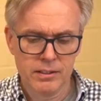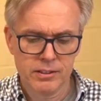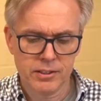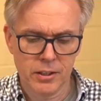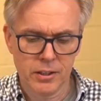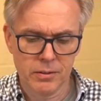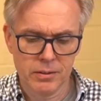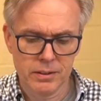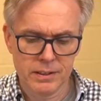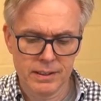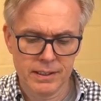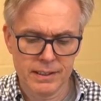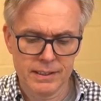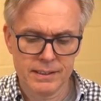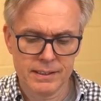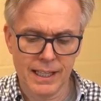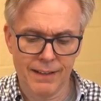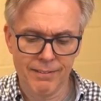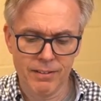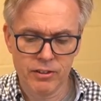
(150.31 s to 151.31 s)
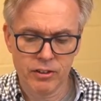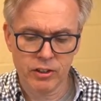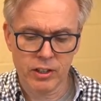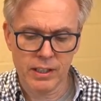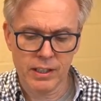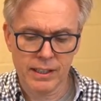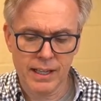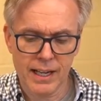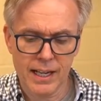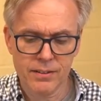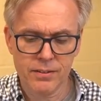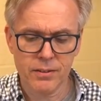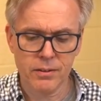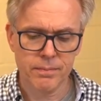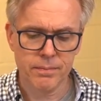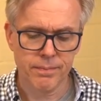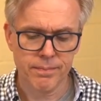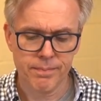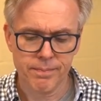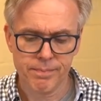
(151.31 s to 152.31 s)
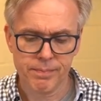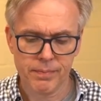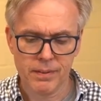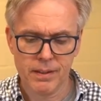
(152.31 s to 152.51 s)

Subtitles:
So the 7's are going to cancel.